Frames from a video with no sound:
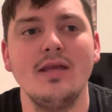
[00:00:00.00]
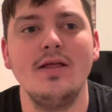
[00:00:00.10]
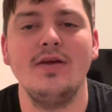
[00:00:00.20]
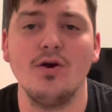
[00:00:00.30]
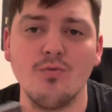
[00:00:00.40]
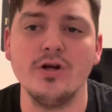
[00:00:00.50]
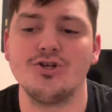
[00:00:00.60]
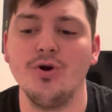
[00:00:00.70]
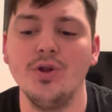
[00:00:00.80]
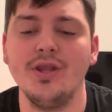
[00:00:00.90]
the
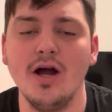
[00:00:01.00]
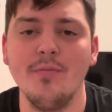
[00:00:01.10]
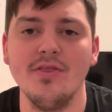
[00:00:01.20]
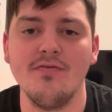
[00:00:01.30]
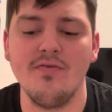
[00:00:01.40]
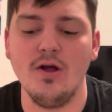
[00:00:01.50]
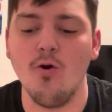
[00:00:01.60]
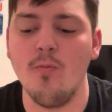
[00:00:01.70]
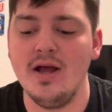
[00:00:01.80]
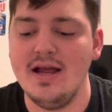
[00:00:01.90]
original dub of the
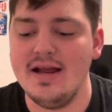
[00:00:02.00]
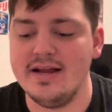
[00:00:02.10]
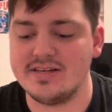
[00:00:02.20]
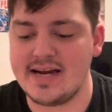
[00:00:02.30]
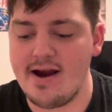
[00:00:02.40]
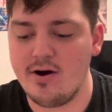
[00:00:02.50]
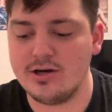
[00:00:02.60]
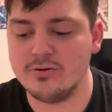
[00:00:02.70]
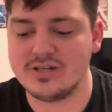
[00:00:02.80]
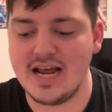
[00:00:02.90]
film, his
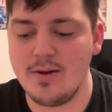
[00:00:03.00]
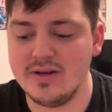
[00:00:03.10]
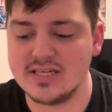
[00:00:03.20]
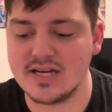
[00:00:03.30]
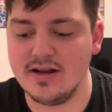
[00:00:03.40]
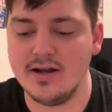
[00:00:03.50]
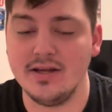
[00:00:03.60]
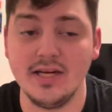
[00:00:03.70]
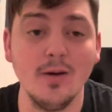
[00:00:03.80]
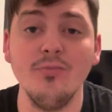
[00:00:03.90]
character's name is
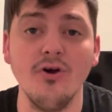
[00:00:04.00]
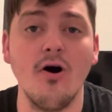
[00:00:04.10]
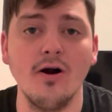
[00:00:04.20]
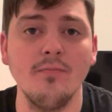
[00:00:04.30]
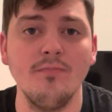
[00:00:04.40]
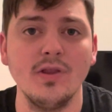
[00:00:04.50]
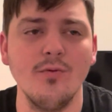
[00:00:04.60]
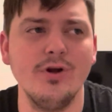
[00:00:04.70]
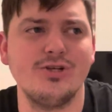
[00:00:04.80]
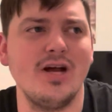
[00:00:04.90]
Yim Dong,
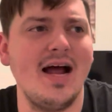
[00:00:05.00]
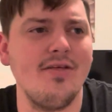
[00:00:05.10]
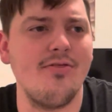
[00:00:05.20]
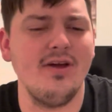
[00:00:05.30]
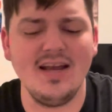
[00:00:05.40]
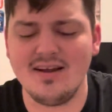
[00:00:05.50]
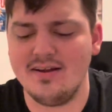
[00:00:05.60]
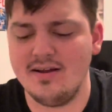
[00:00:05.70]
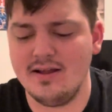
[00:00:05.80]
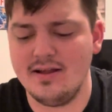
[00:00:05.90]
which I
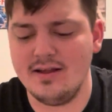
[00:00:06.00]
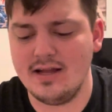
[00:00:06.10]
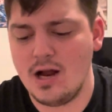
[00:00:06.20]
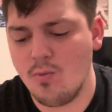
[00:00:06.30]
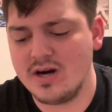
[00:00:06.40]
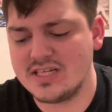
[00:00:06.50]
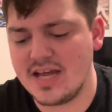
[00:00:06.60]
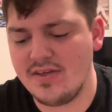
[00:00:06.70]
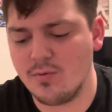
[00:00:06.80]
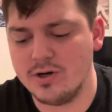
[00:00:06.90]
want to
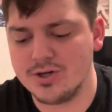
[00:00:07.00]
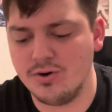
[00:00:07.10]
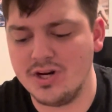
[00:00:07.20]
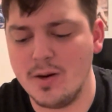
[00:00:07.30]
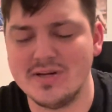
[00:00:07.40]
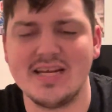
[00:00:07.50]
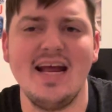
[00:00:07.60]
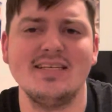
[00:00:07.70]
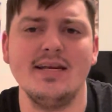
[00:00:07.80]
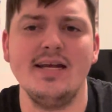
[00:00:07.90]
say the original dub is
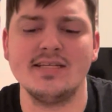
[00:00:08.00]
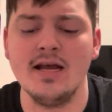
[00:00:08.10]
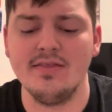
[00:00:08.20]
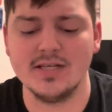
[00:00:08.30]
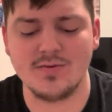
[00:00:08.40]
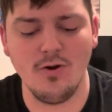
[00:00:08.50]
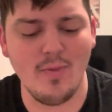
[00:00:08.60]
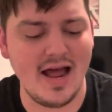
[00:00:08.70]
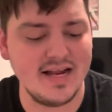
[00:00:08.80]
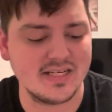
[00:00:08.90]
Cantonese. This film
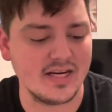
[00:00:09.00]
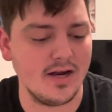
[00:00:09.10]
has